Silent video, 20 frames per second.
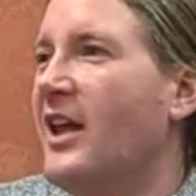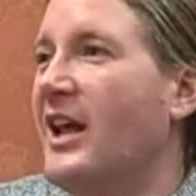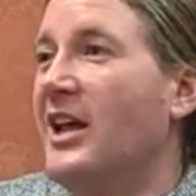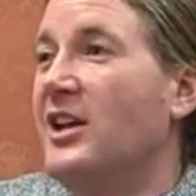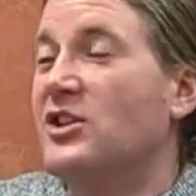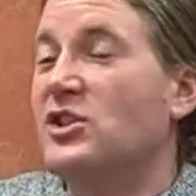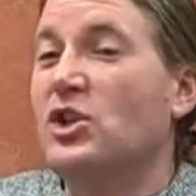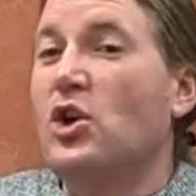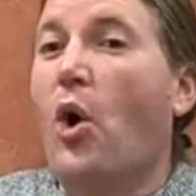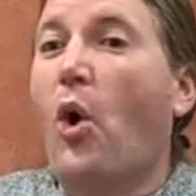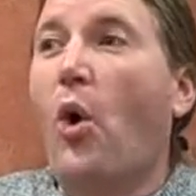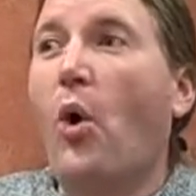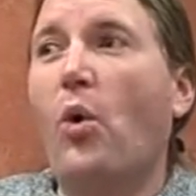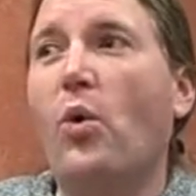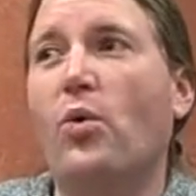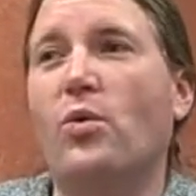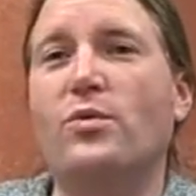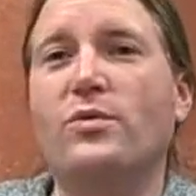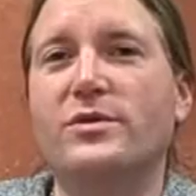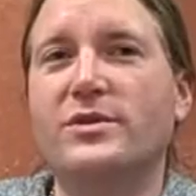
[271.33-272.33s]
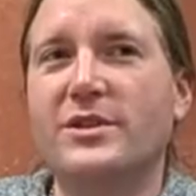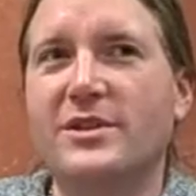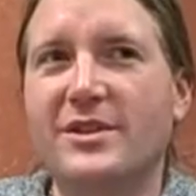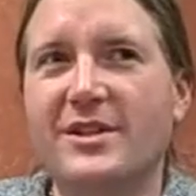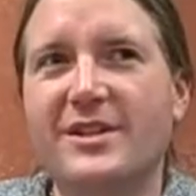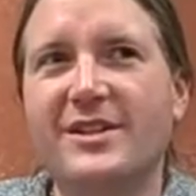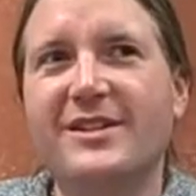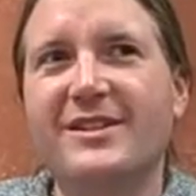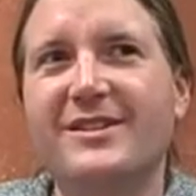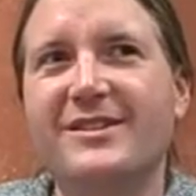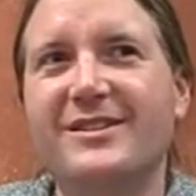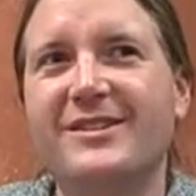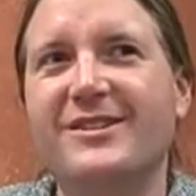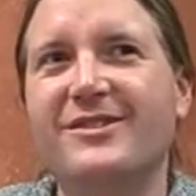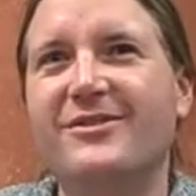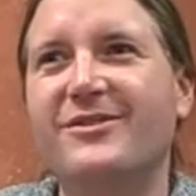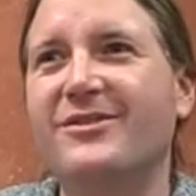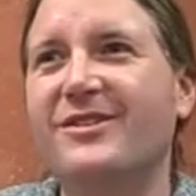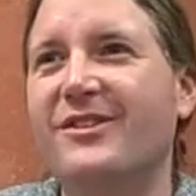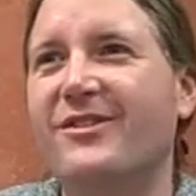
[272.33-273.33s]
It's cold.
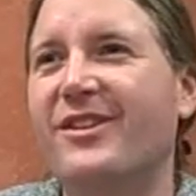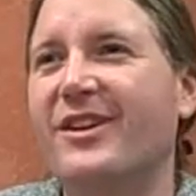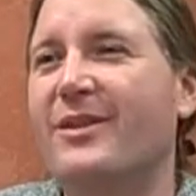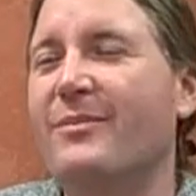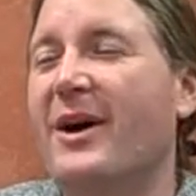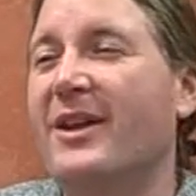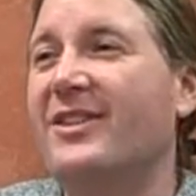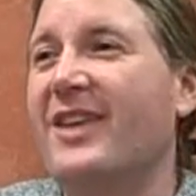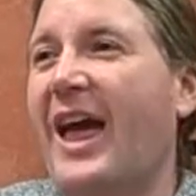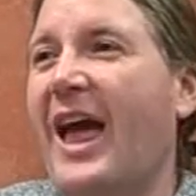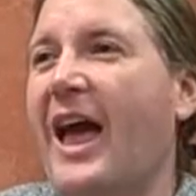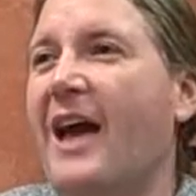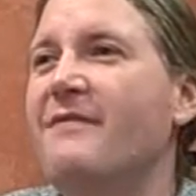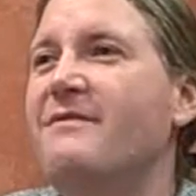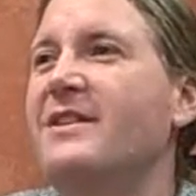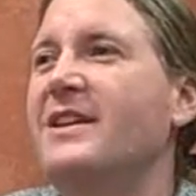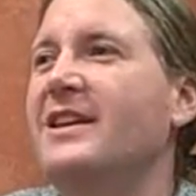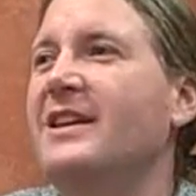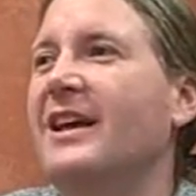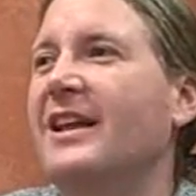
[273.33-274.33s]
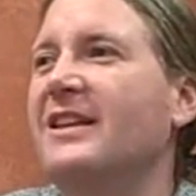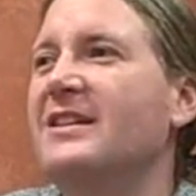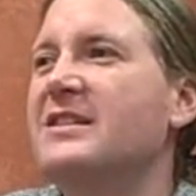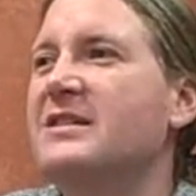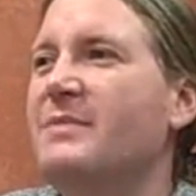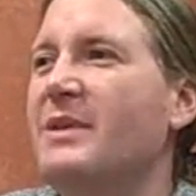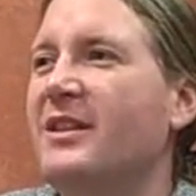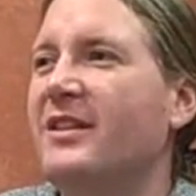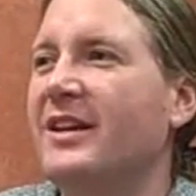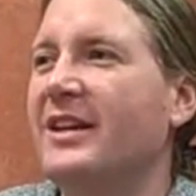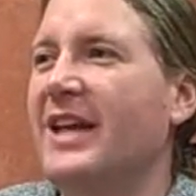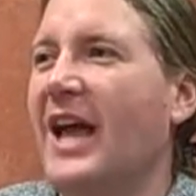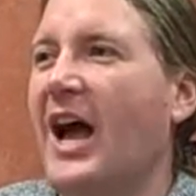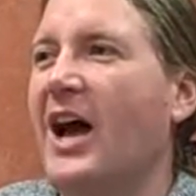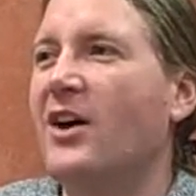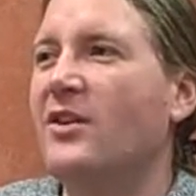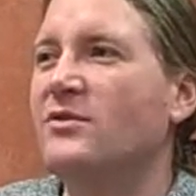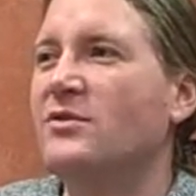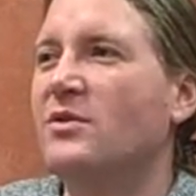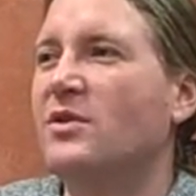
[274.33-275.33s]
You think about the heavy Elizabethan
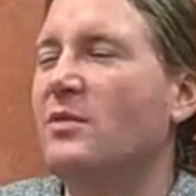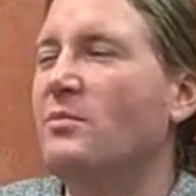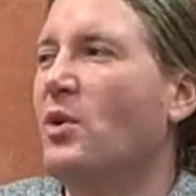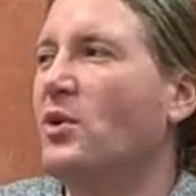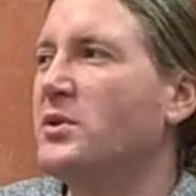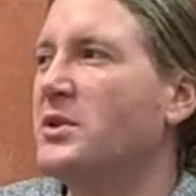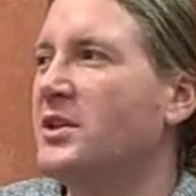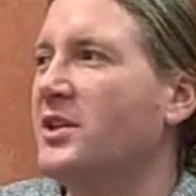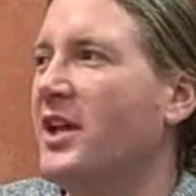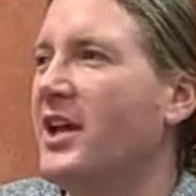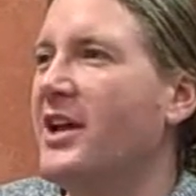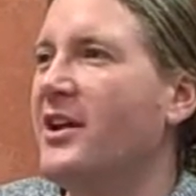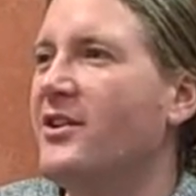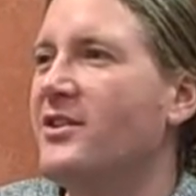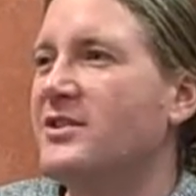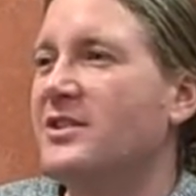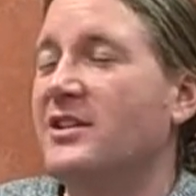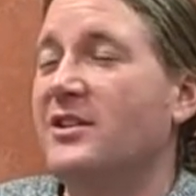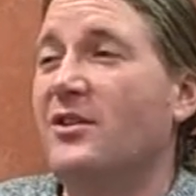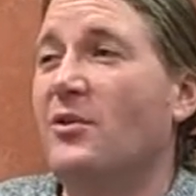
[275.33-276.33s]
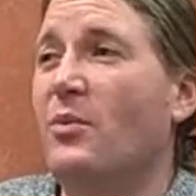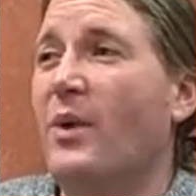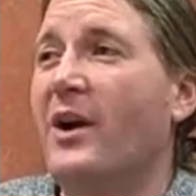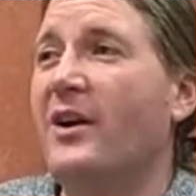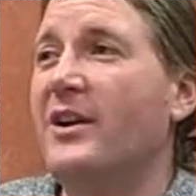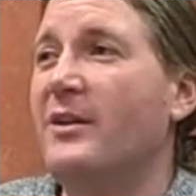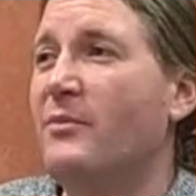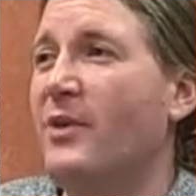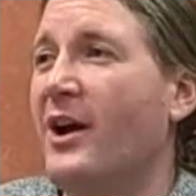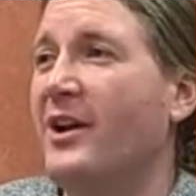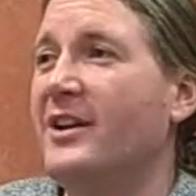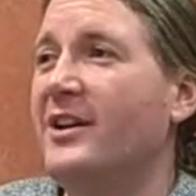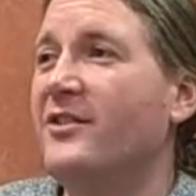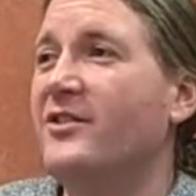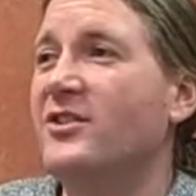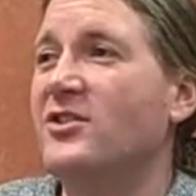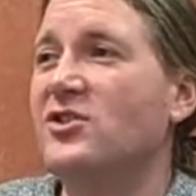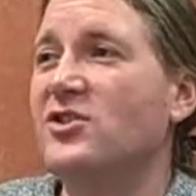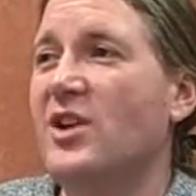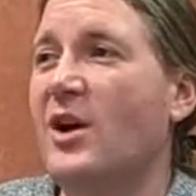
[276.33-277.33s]
gowns with the multi-layers, and you're wearing them around here in
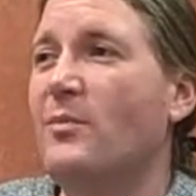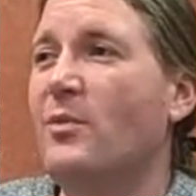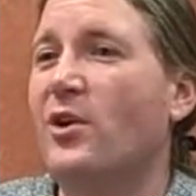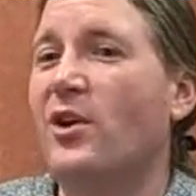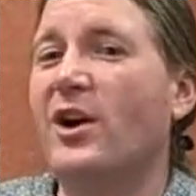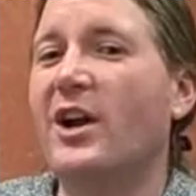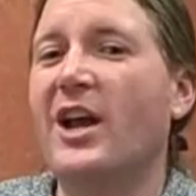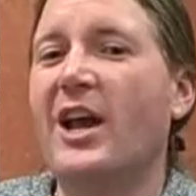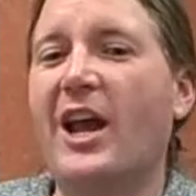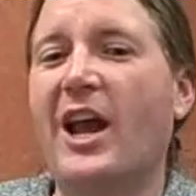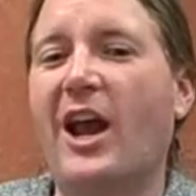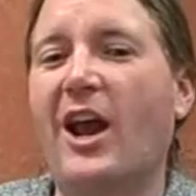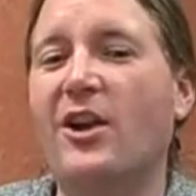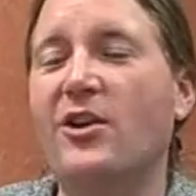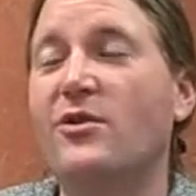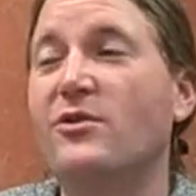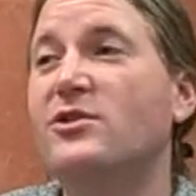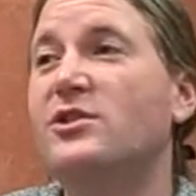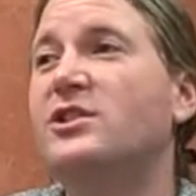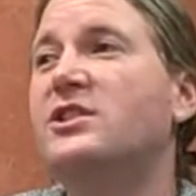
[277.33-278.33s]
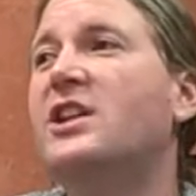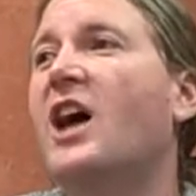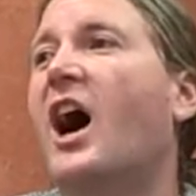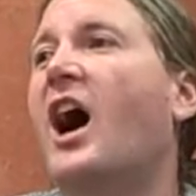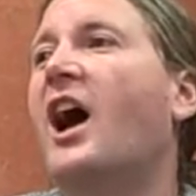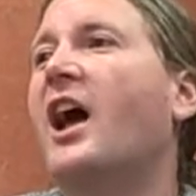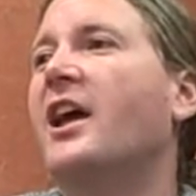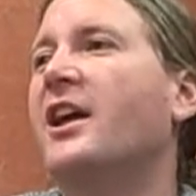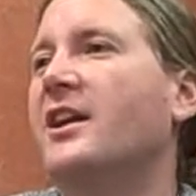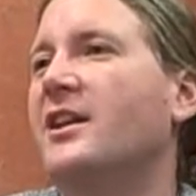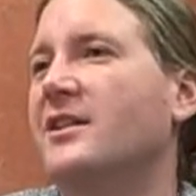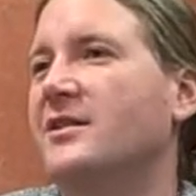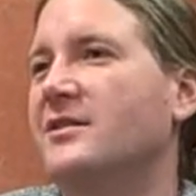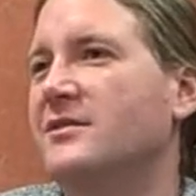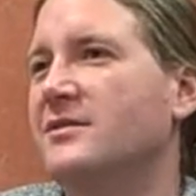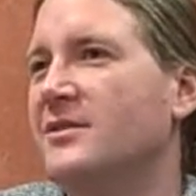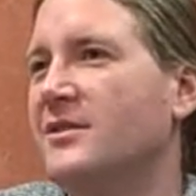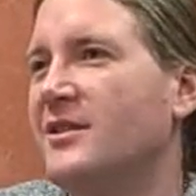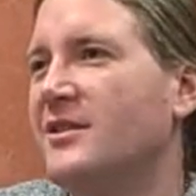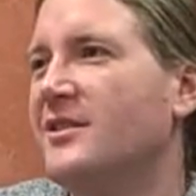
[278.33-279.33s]
the summer, and you're dying
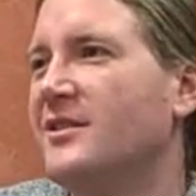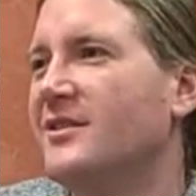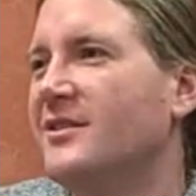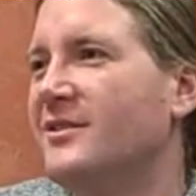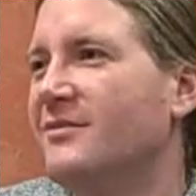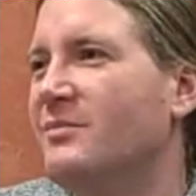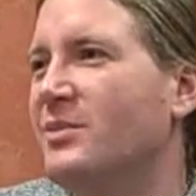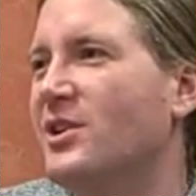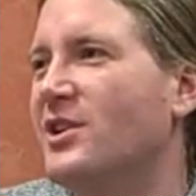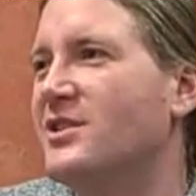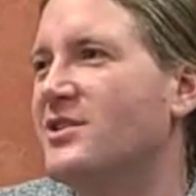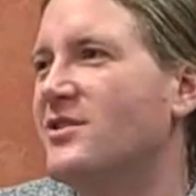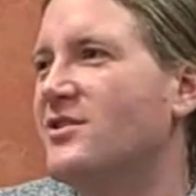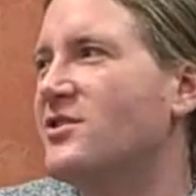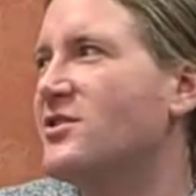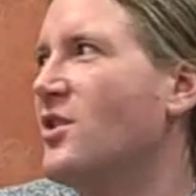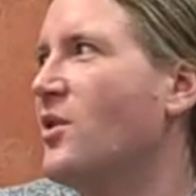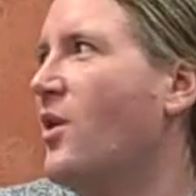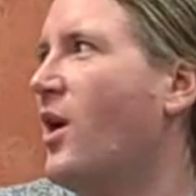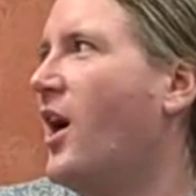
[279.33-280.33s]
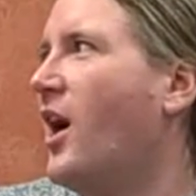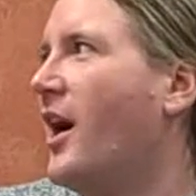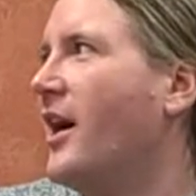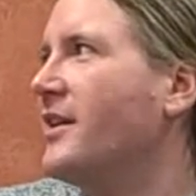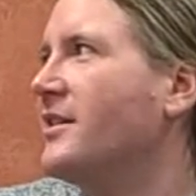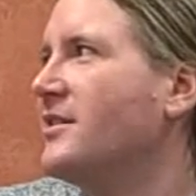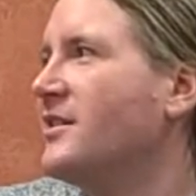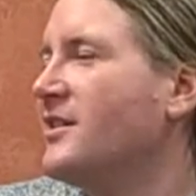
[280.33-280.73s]
because they're so hot.